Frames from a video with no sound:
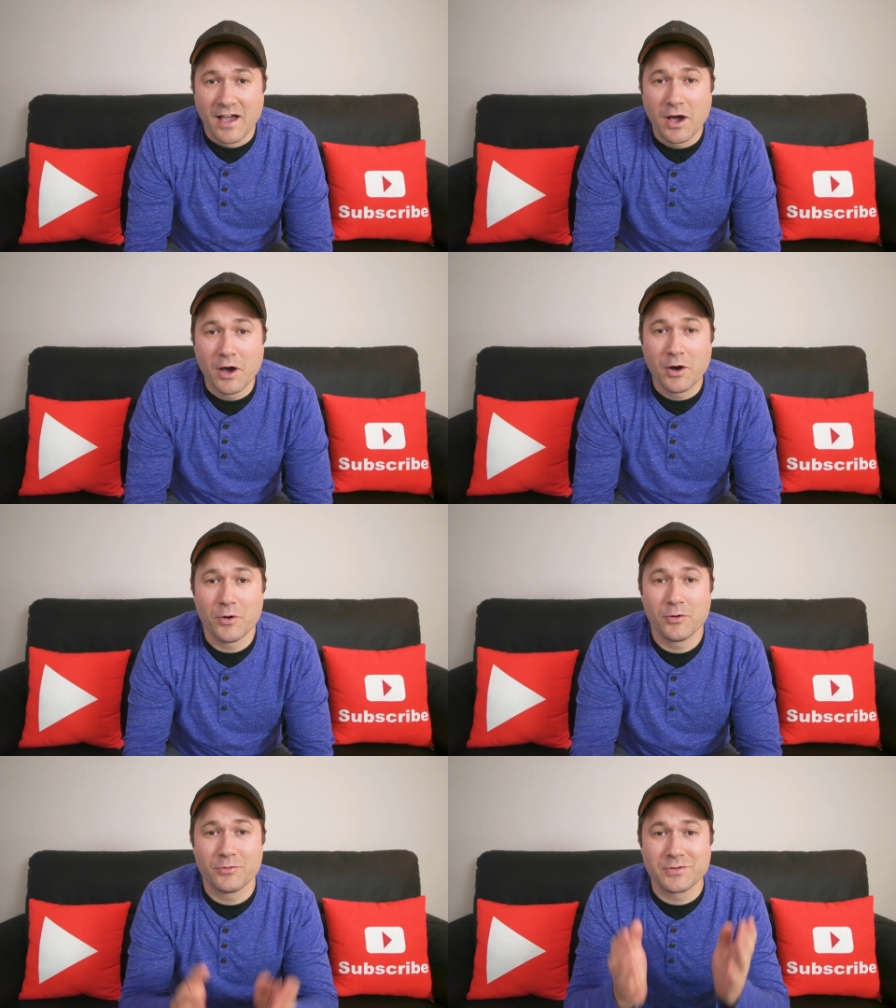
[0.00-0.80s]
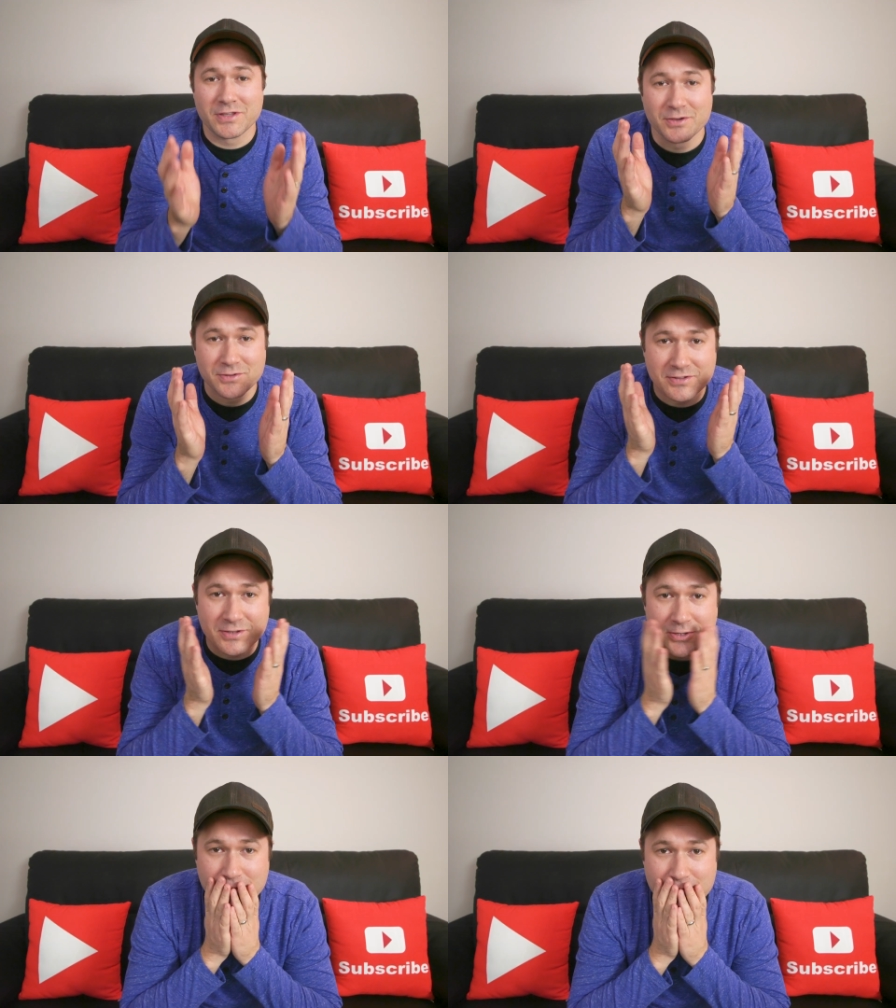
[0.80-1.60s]
Oh,
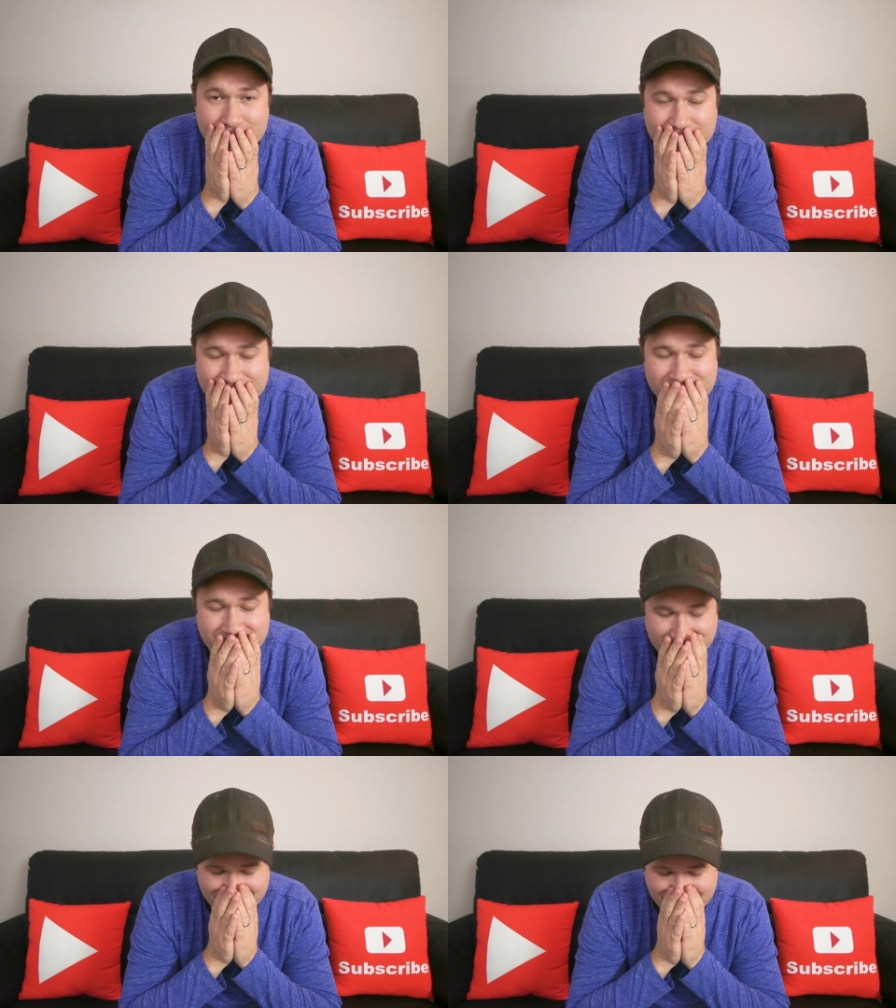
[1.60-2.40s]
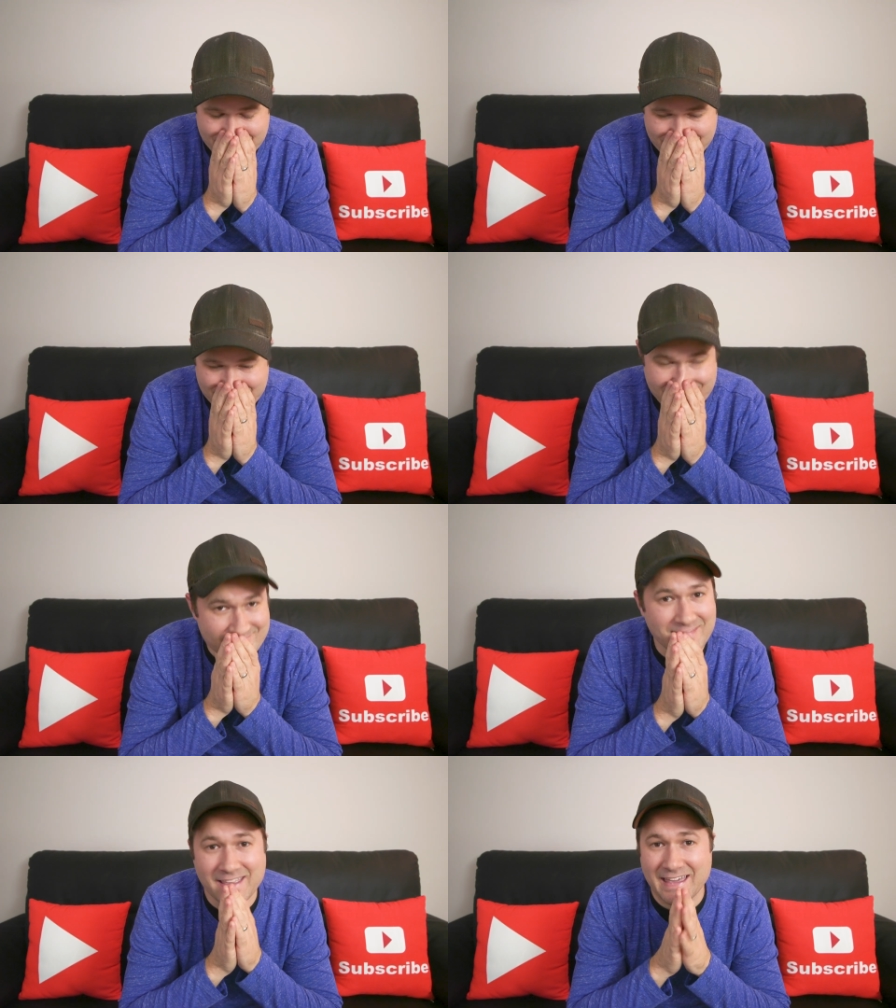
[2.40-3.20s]
YouTube.
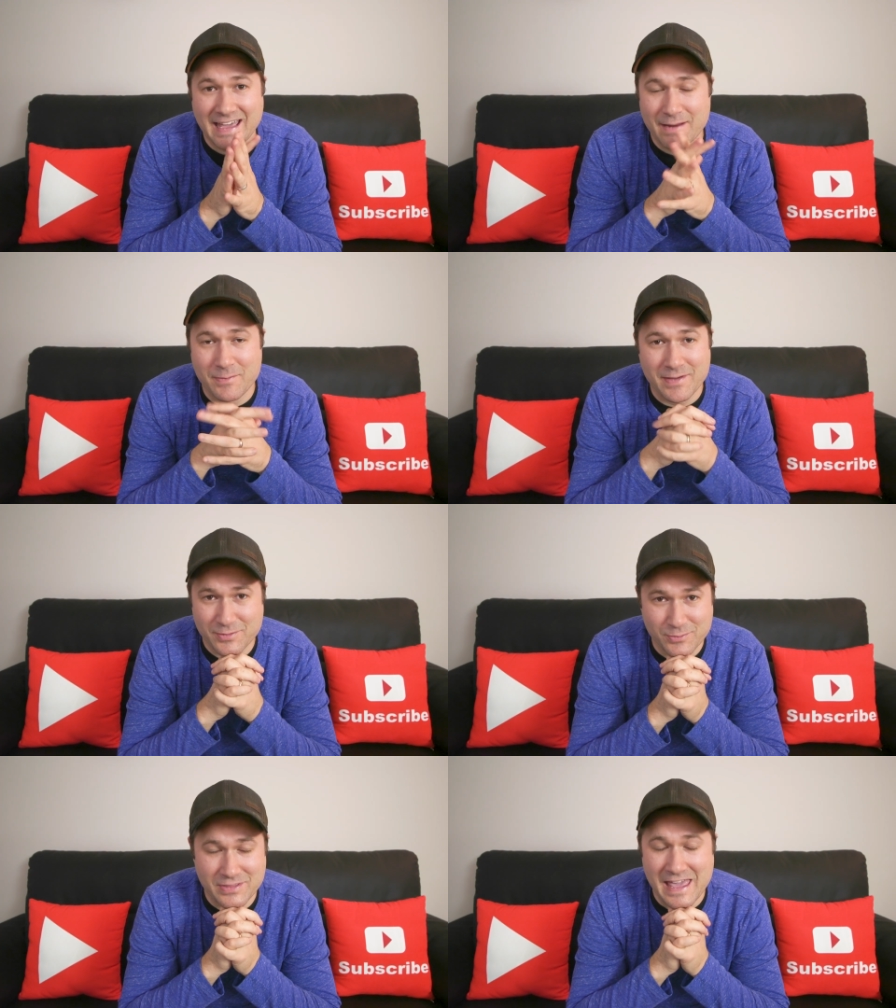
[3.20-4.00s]
Gotta be messing